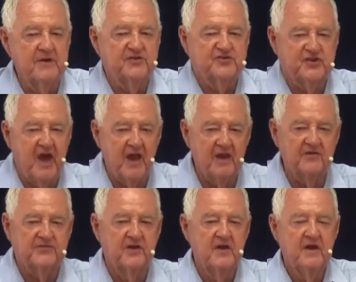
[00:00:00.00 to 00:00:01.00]
be
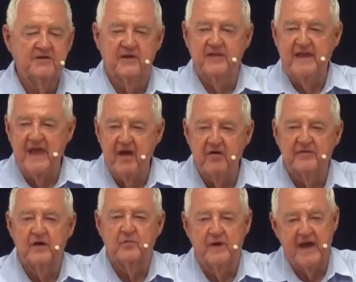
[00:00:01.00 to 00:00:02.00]
challenged to the area
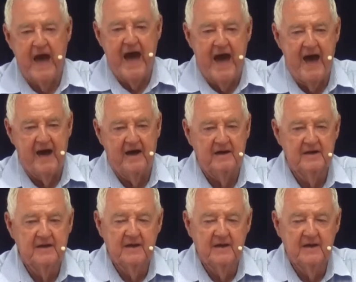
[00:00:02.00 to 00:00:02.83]
that we are